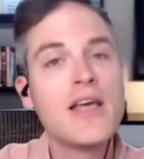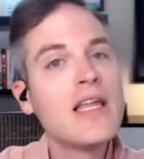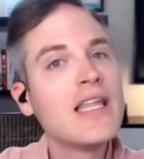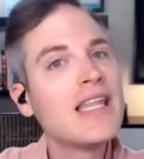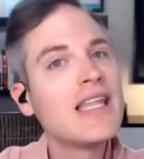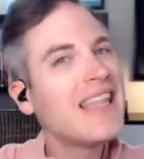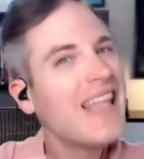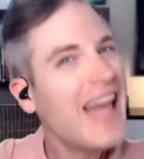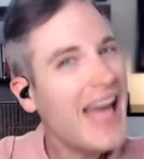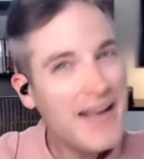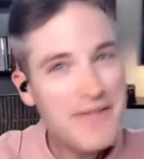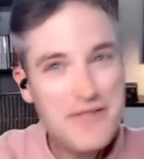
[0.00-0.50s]

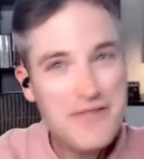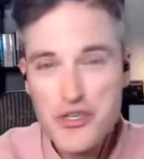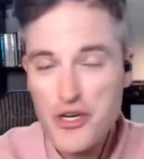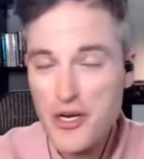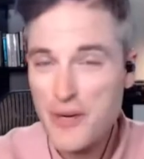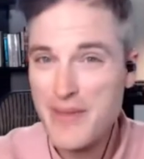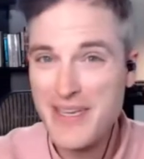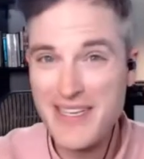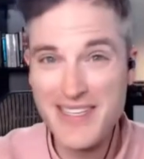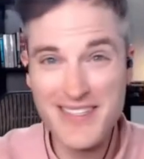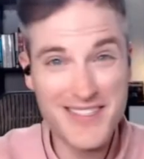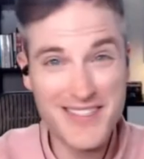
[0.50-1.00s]
Live
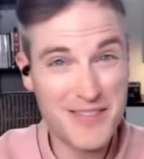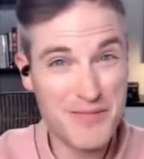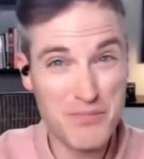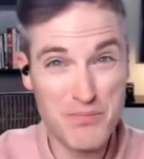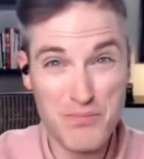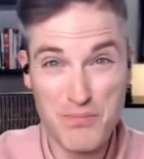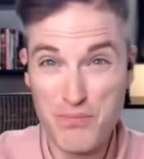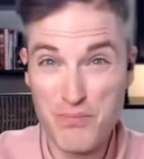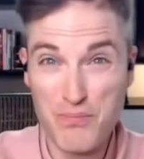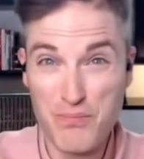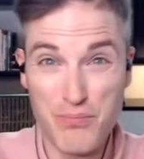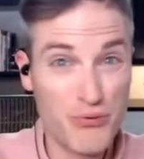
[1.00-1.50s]
streaming's
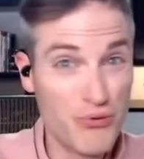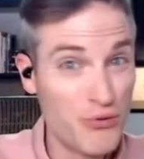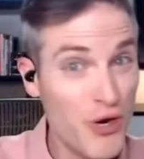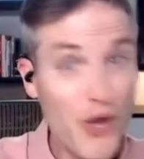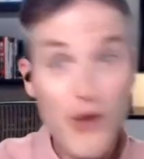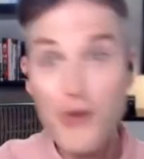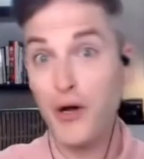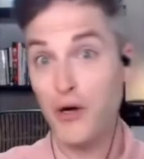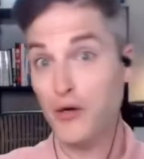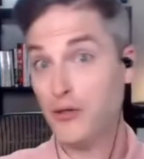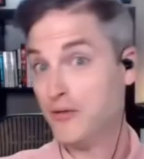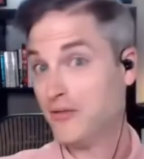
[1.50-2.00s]

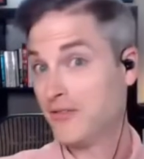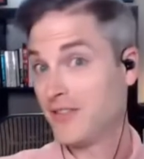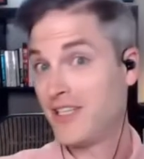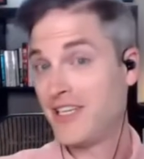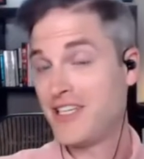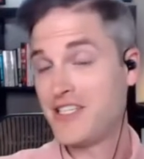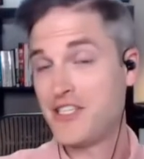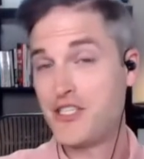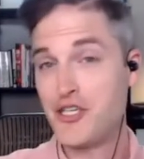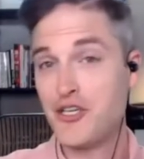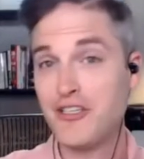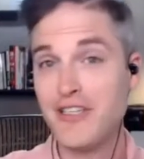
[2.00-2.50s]
brutal
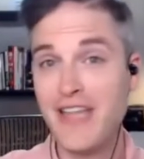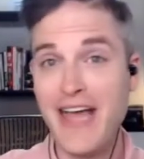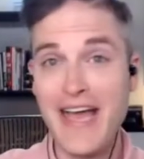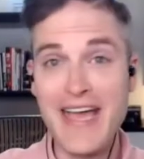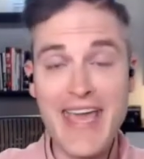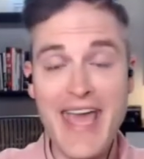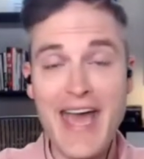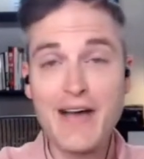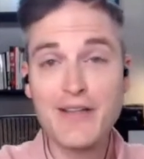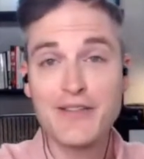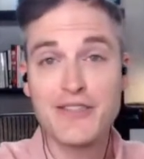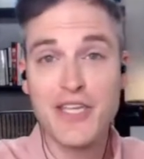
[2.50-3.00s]
because you're like
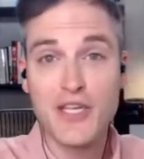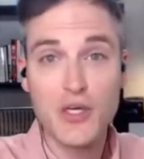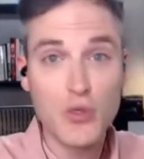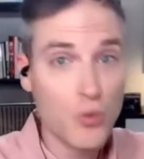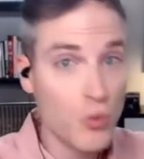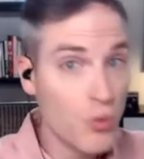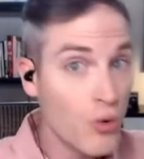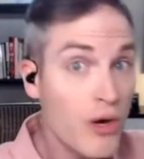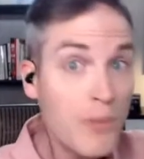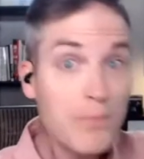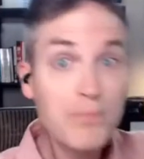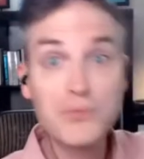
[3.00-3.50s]
out there,
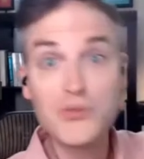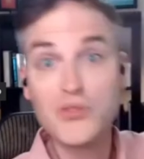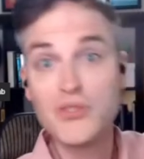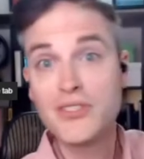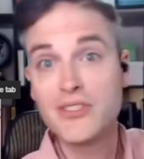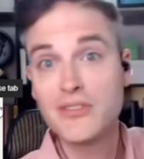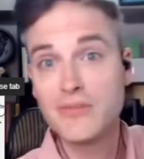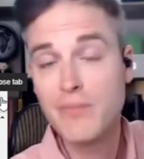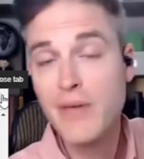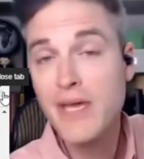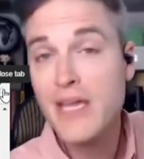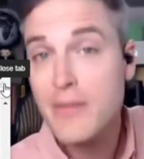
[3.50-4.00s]

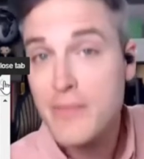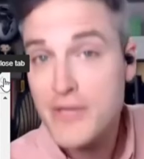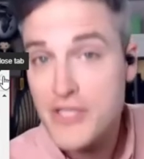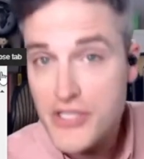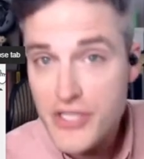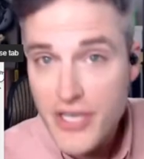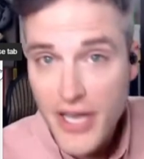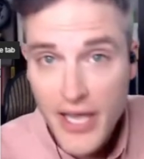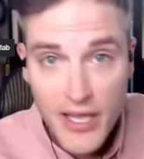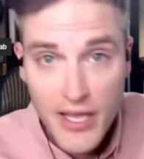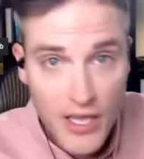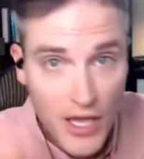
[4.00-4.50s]
whoops, made a
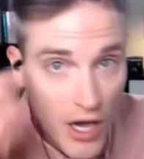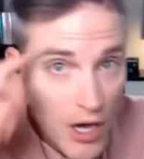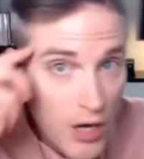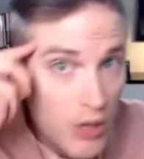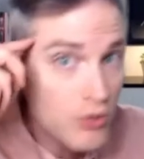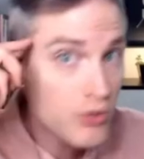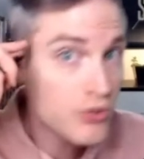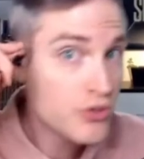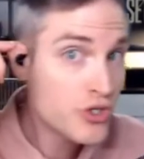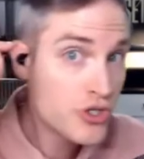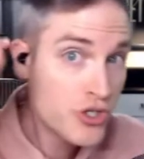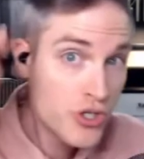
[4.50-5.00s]
mistake.
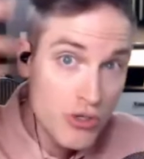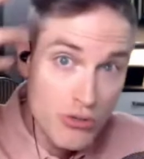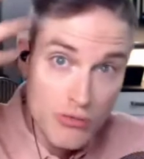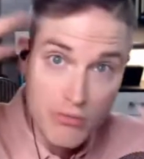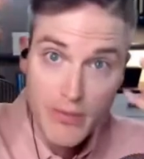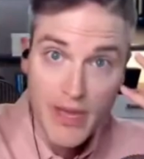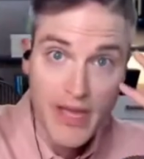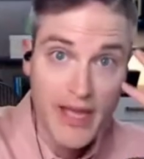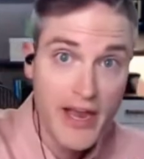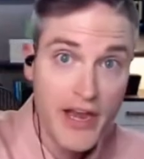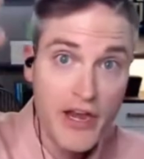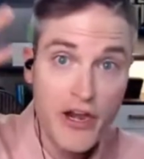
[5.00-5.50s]
Oh, shoot,
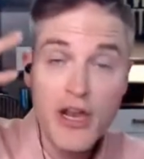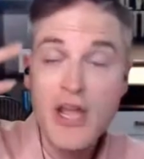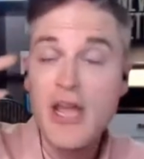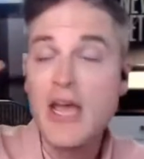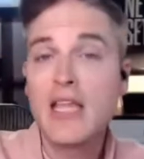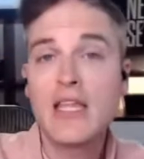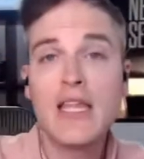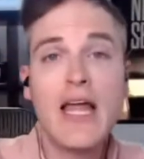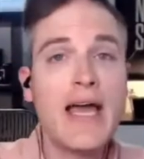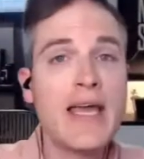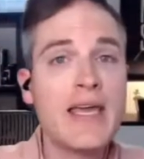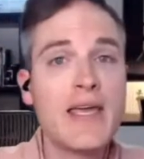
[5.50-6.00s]
my hair.
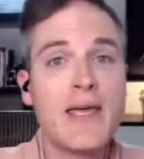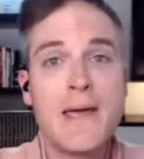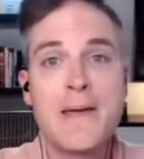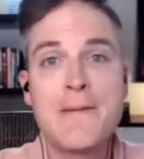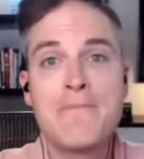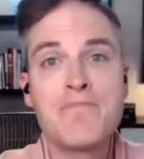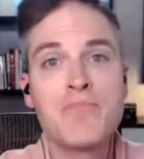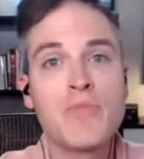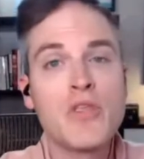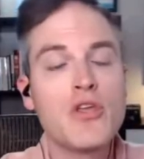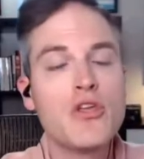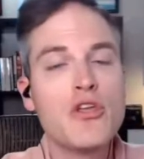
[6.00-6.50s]
Like,
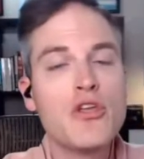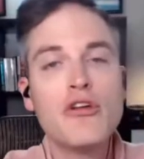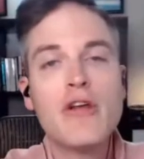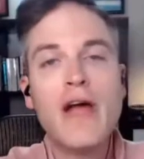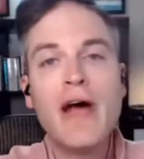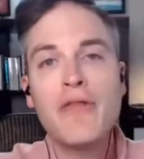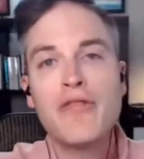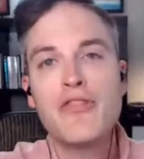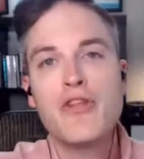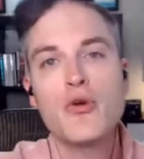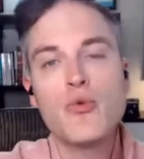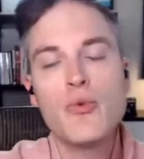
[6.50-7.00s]
you're
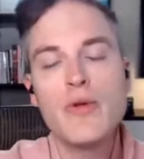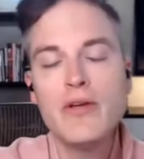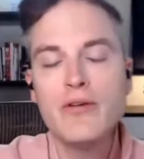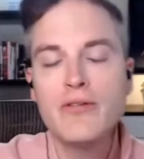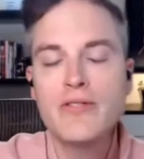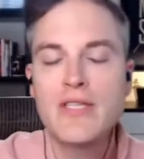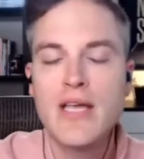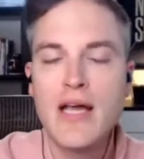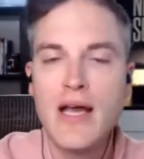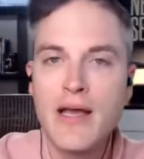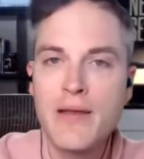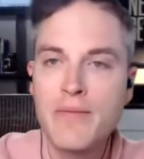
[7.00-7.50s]
out there real
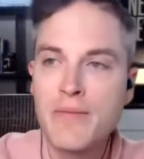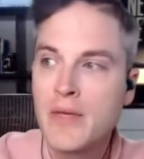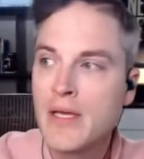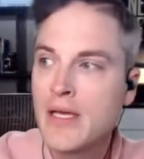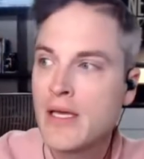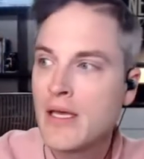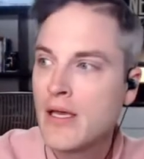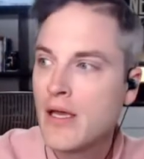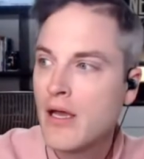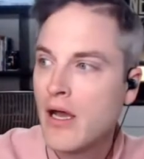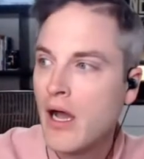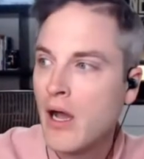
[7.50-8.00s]
time.
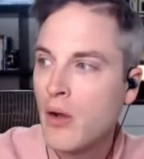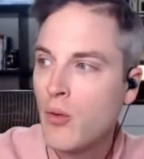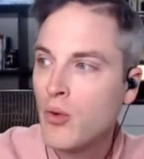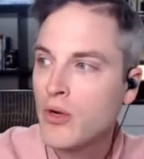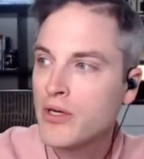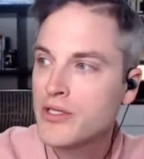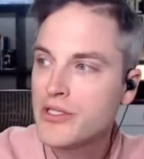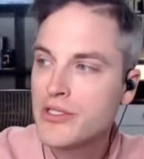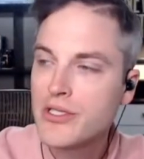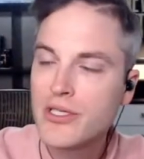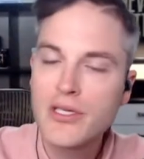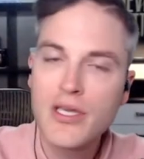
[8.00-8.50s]
I
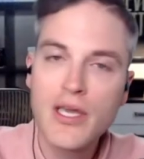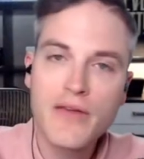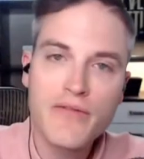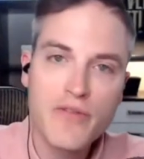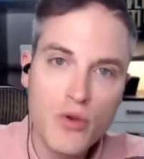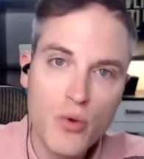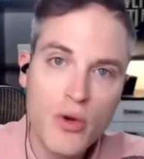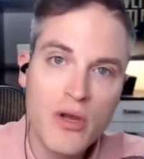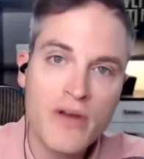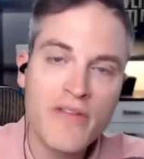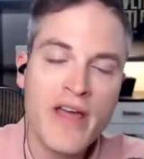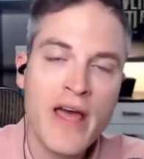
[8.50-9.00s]
want to give you
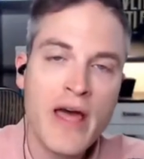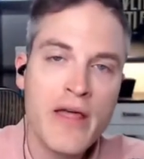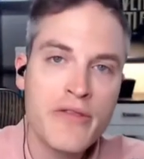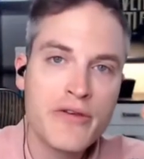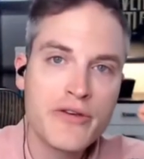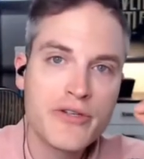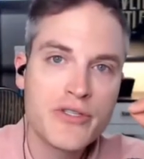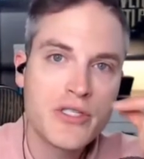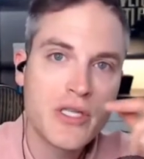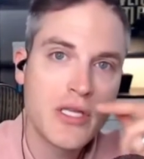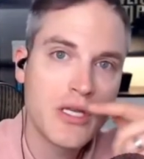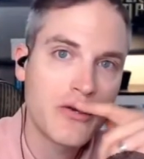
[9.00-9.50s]
one of
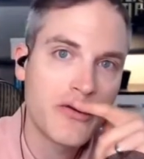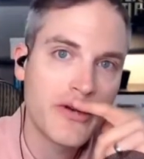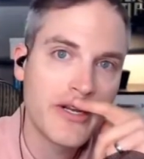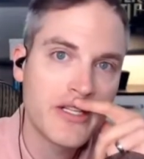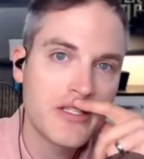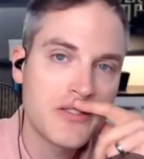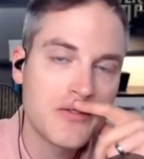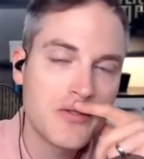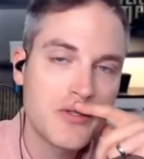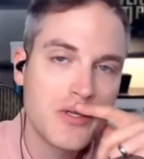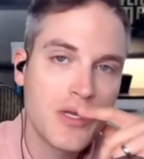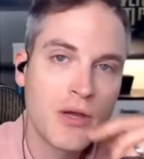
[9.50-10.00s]
Heather's
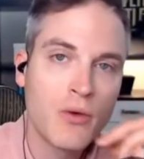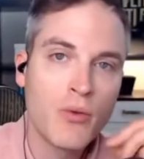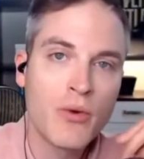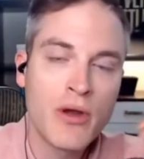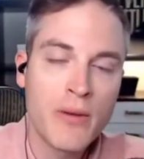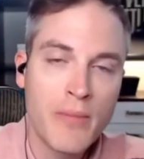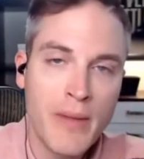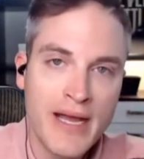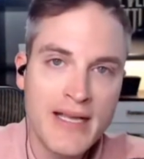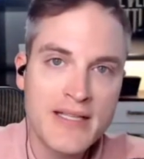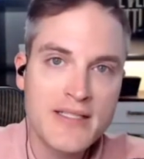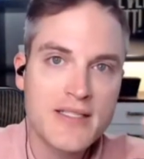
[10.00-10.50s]
secrets and one
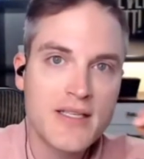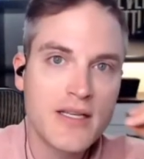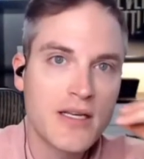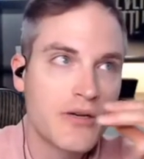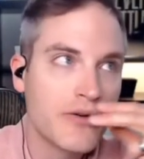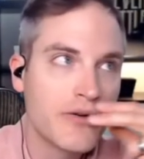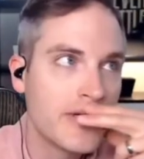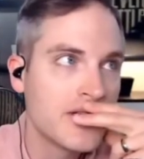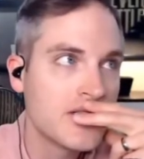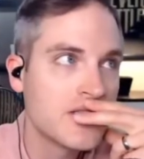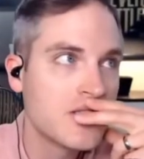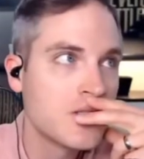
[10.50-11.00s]
of my
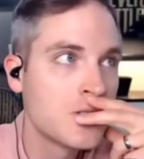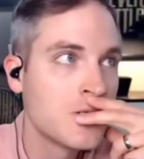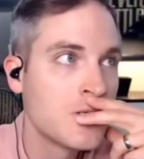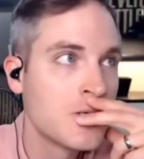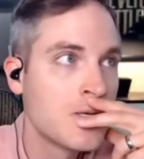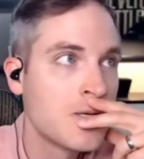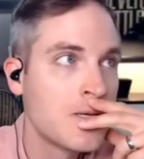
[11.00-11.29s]
secrets.